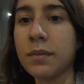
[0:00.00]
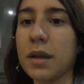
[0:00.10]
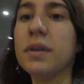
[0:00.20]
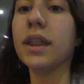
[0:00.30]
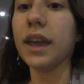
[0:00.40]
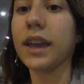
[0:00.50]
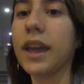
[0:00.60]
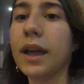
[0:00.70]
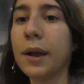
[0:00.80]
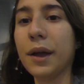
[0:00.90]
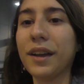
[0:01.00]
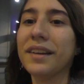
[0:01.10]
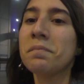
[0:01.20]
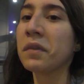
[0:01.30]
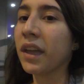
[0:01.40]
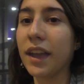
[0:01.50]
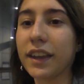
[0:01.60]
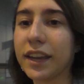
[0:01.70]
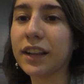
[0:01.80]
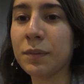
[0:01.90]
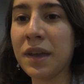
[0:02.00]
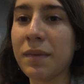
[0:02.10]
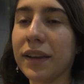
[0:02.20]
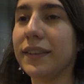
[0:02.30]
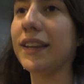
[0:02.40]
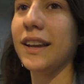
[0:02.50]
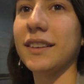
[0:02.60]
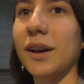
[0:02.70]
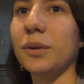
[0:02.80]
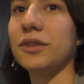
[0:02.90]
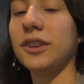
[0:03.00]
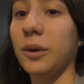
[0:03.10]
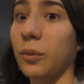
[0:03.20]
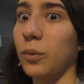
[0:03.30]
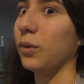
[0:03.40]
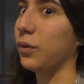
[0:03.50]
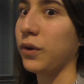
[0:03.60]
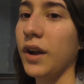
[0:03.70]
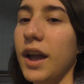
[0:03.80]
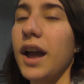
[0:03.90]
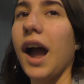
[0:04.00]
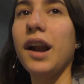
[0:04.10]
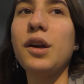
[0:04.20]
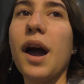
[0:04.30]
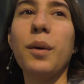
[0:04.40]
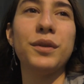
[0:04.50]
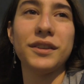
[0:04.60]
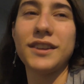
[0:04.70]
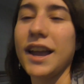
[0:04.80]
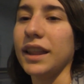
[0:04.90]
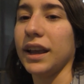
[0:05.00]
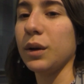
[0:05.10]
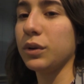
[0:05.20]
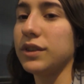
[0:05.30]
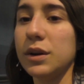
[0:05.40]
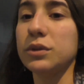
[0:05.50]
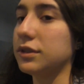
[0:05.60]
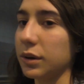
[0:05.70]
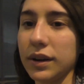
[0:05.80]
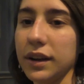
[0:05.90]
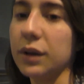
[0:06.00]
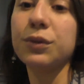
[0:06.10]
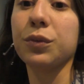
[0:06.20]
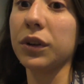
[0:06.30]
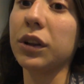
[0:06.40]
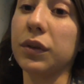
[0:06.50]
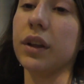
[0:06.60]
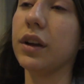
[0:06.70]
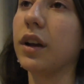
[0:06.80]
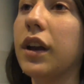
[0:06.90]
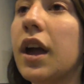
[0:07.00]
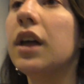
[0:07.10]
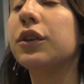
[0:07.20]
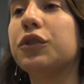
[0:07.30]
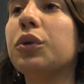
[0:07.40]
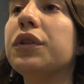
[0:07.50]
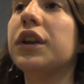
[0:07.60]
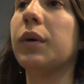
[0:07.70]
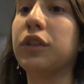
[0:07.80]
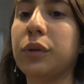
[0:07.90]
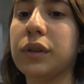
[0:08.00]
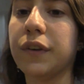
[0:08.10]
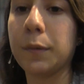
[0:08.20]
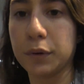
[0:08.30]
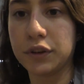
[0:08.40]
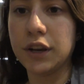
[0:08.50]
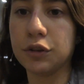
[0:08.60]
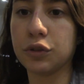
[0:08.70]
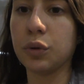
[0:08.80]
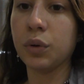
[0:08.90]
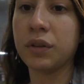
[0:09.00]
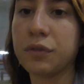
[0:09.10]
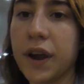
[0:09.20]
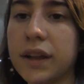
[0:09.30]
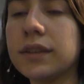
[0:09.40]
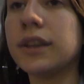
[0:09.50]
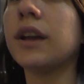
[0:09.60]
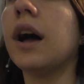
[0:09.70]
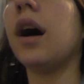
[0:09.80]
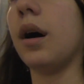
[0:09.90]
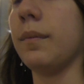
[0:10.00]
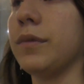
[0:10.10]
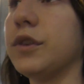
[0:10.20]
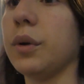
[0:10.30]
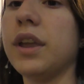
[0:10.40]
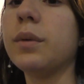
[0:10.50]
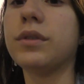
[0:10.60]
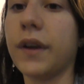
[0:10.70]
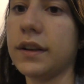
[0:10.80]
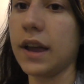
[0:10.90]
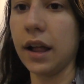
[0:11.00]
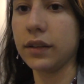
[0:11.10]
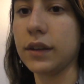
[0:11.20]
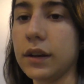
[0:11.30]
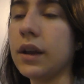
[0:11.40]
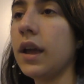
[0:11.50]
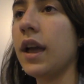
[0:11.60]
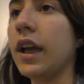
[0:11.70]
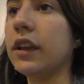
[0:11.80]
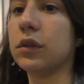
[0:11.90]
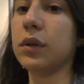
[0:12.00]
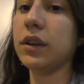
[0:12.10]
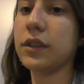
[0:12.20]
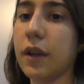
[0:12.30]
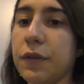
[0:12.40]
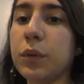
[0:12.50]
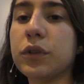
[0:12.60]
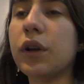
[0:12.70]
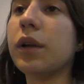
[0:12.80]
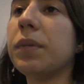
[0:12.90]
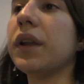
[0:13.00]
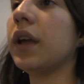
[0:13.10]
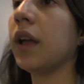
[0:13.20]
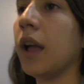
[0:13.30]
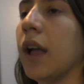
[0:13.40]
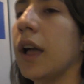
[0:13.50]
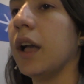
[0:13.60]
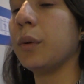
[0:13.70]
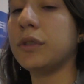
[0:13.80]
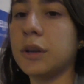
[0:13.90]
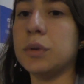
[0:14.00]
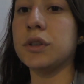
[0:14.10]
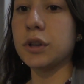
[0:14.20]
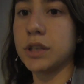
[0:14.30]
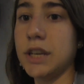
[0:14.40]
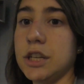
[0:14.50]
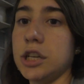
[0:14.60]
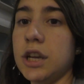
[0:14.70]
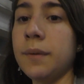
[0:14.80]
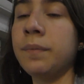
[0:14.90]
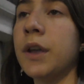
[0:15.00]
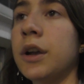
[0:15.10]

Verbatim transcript: of made me like, it kicked me in my seat because I was just like, woof. I don't know how else to say it. Like it was, it was so good. It was really, really good. The school that he went to is a very prestigious school in France. Um, so he was very talented. His three D stuff, it was all, but it was, it was all C G,